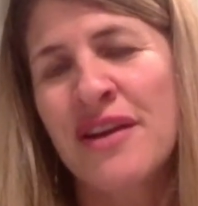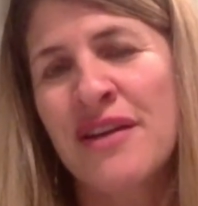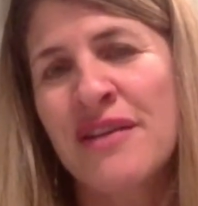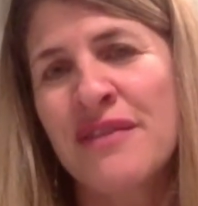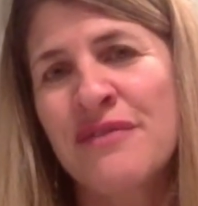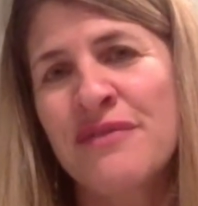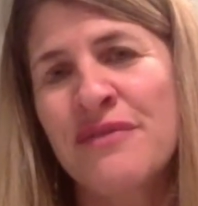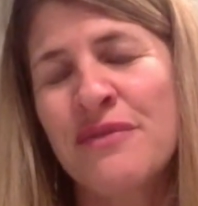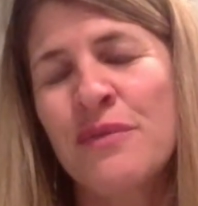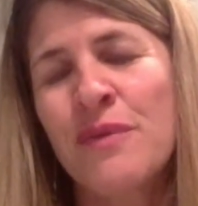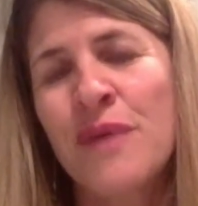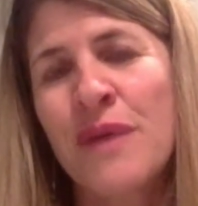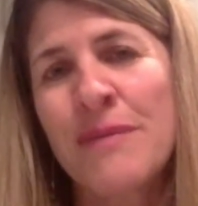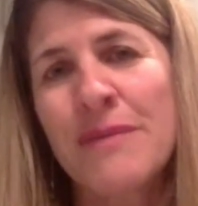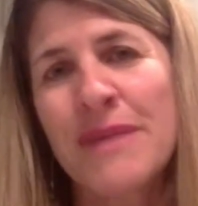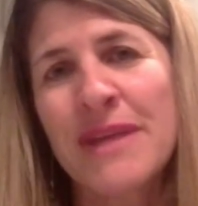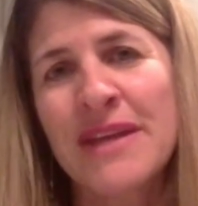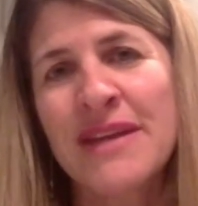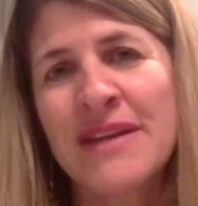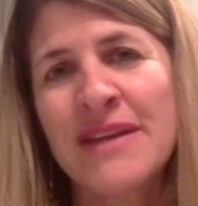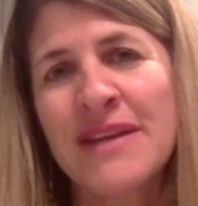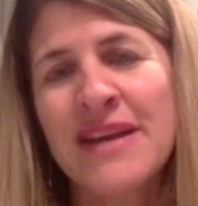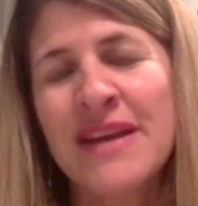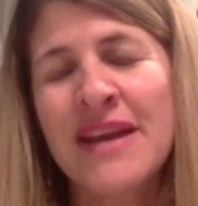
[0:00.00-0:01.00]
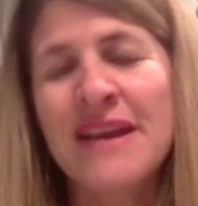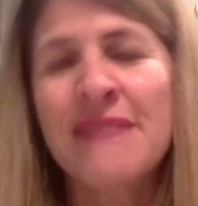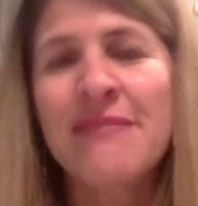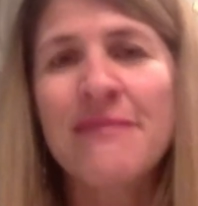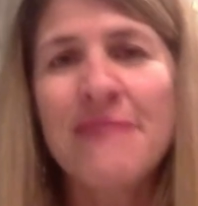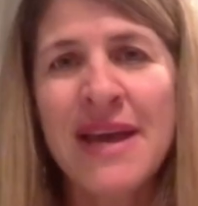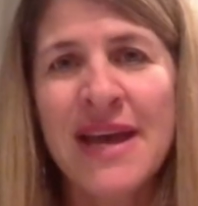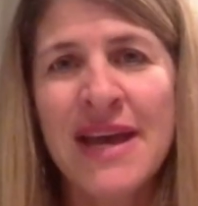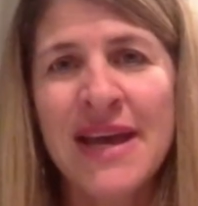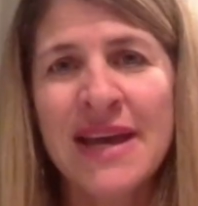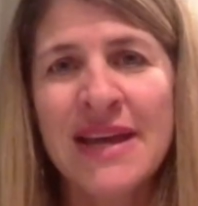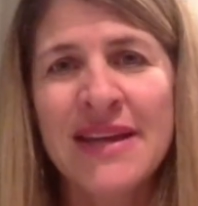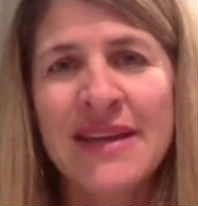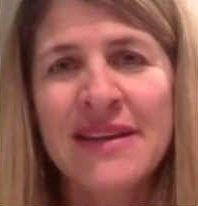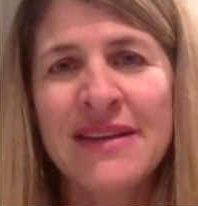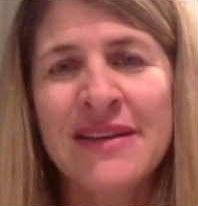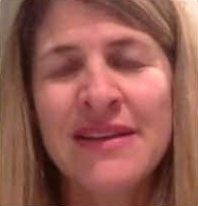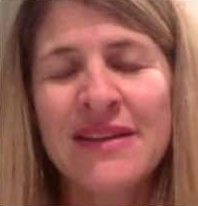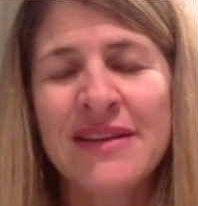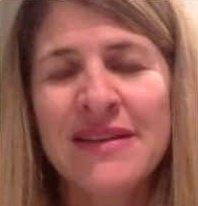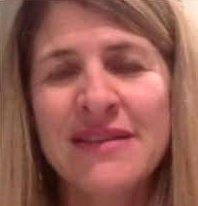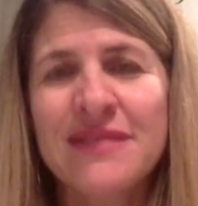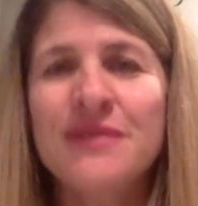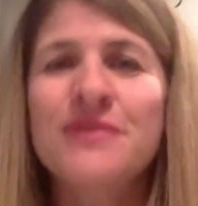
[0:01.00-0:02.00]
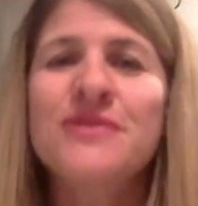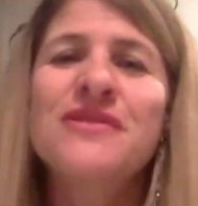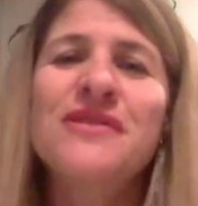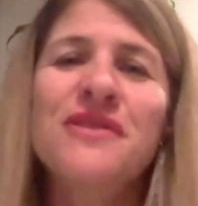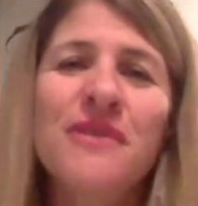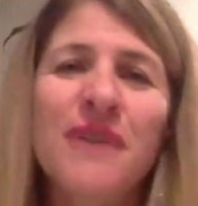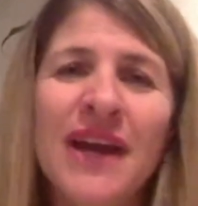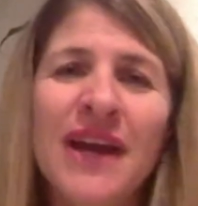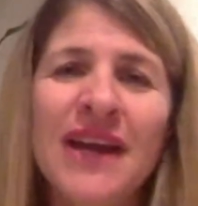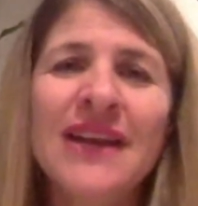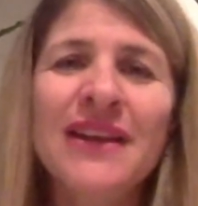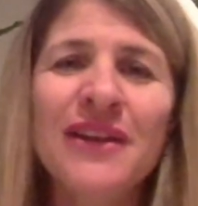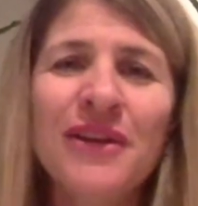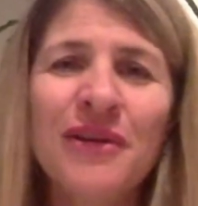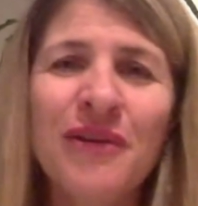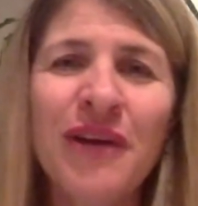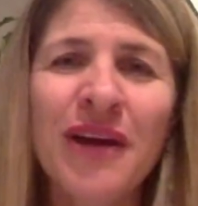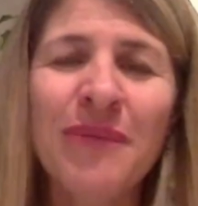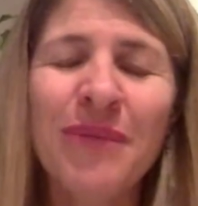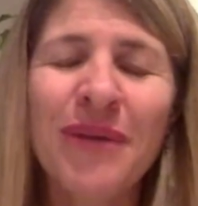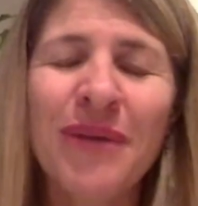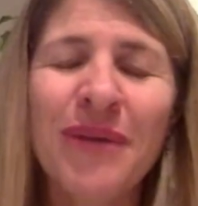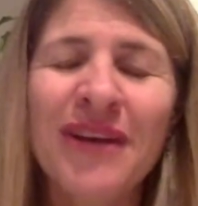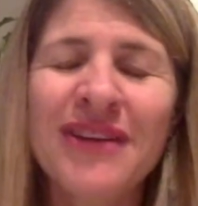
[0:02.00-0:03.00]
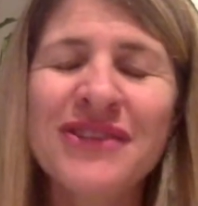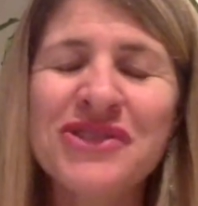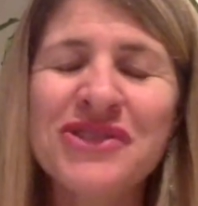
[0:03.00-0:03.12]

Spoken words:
of women and men, so it's the granny and the grandpa